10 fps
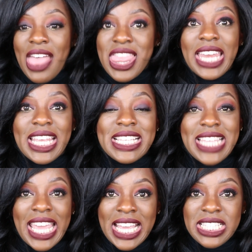that is
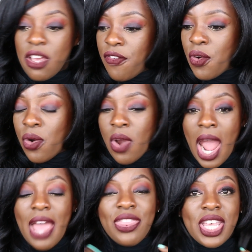it for
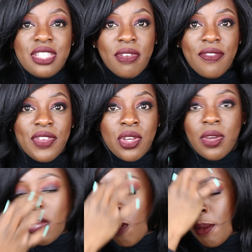this
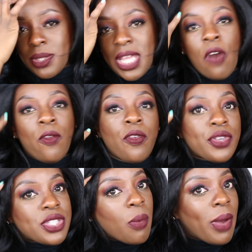review. I hope it was helpful
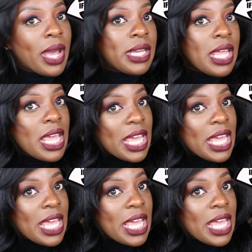for someone.